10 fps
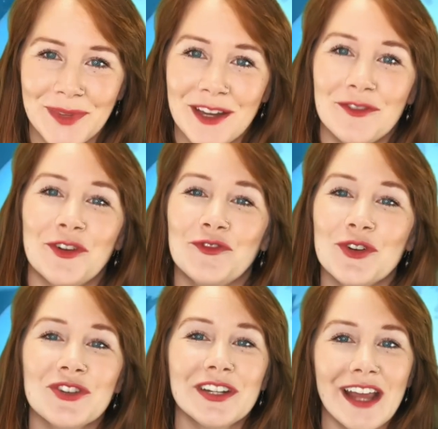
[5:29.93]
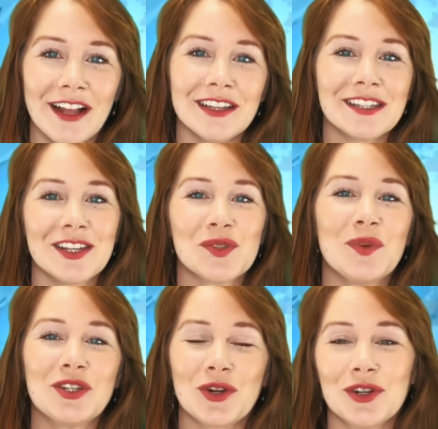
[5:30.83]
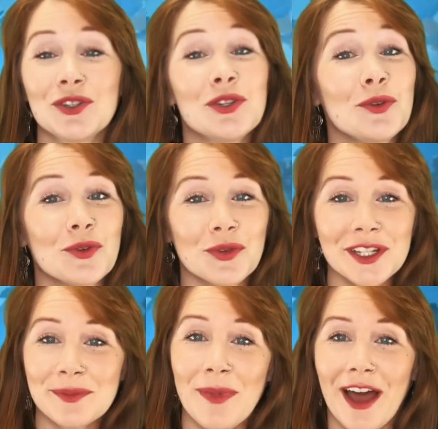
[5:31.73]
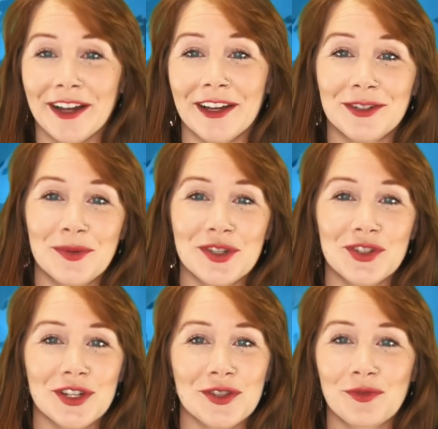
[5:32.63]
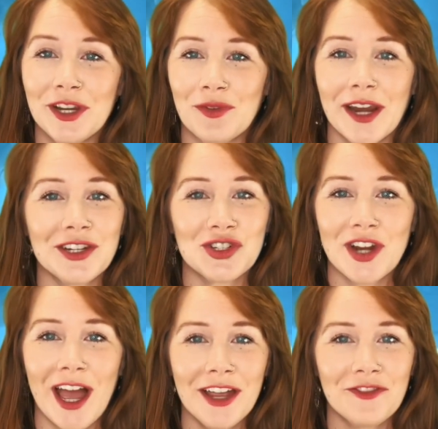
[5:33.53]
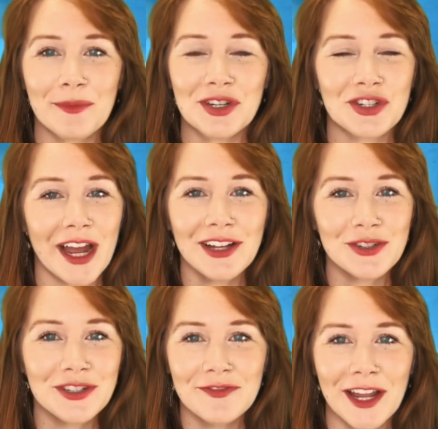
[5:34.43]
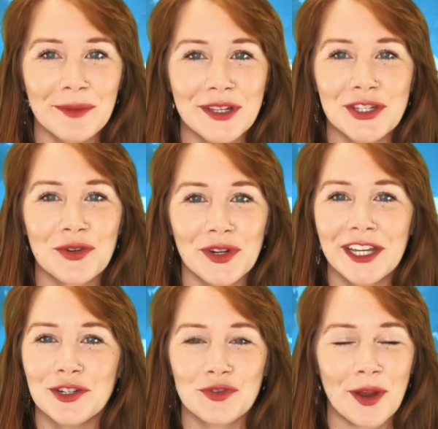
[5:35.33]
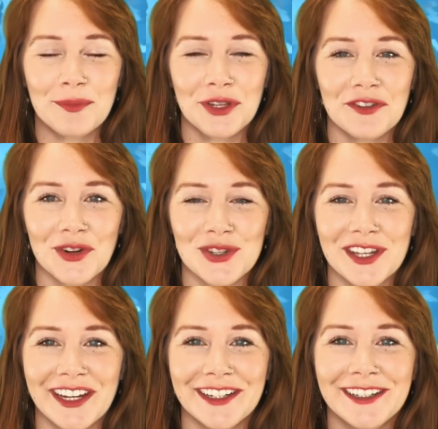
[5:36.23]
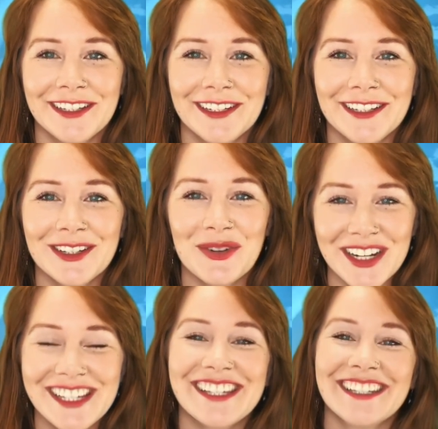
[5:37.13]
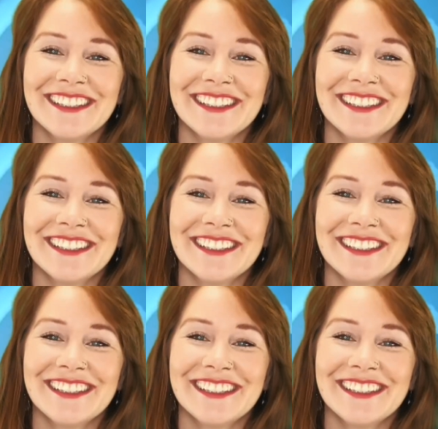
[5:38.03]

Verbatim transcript: For further analysis, we turn to Chris Mata, who is just three credits shy from a childhood development degree at Trump University. Chris?